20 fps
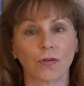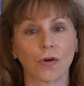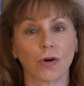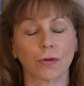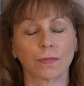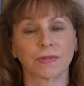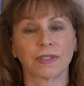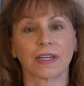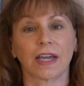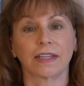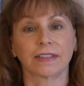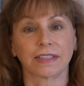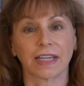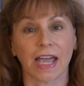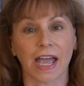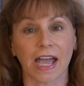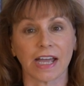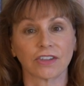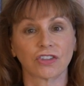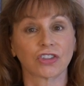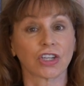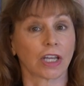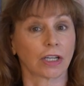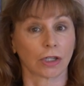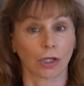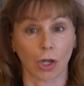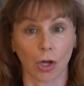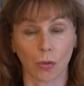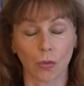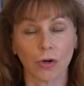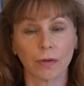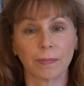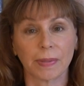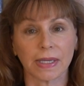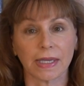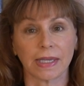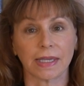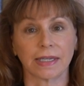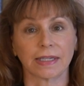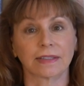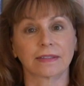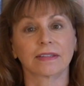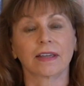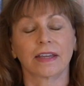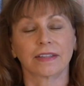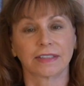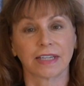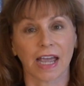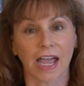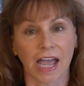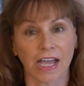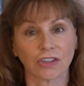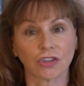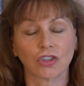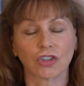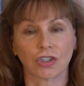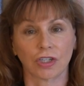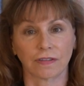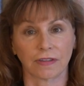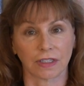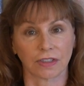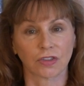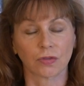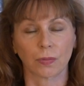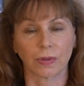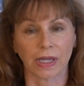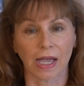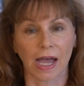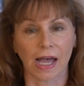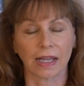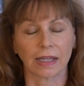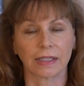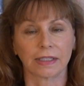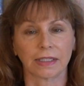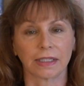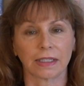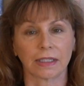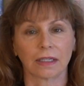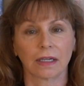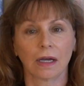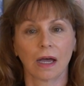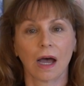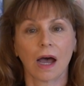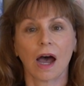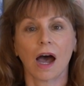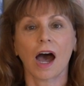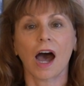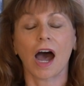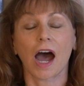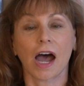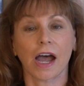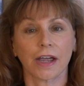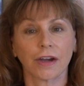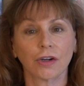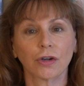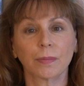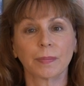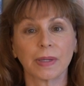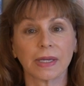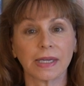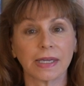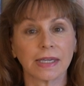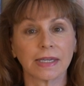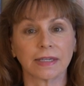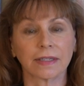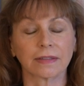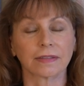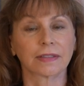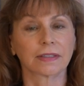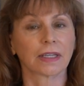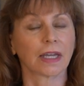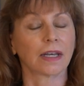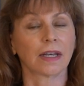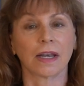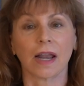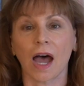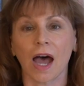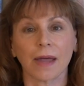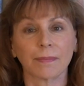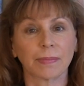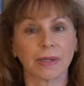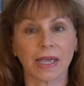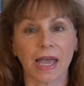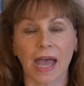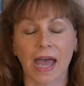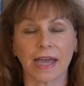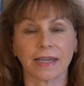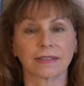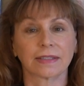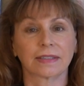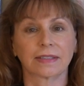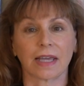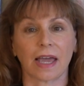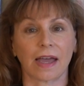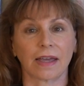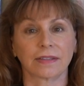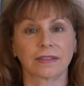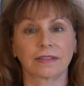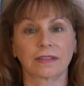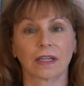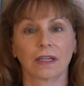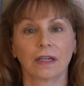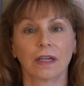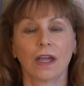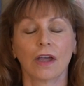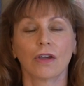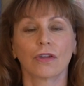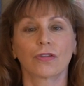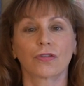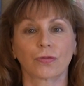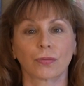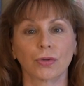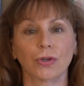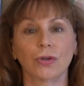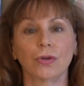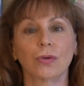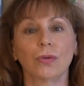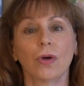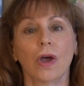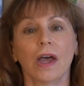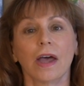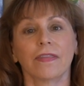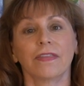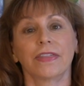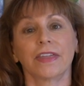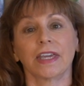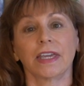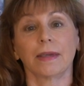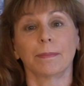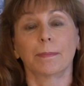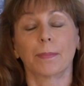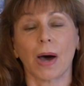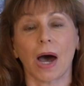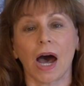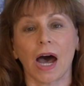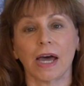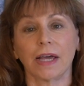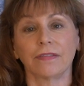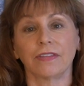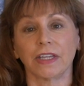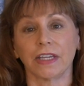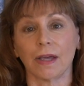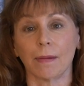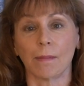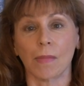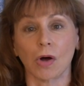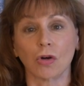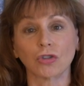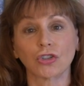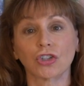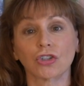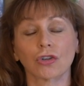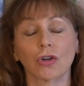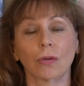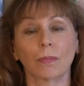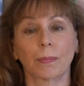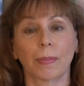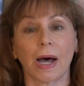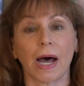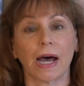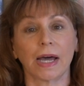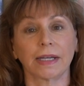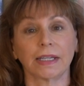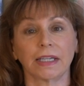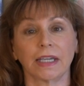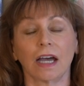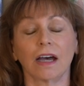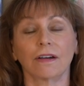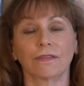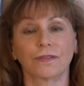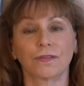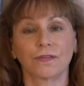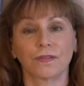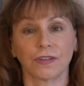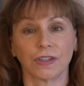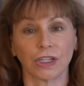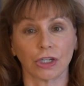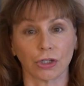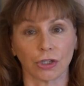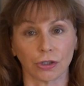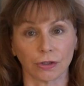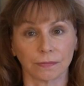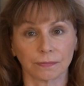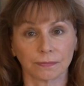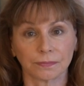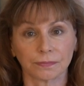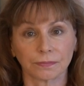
forms attached and lower beings attached to this reality. Higher beings cannot be accessed through the emotional body of fear.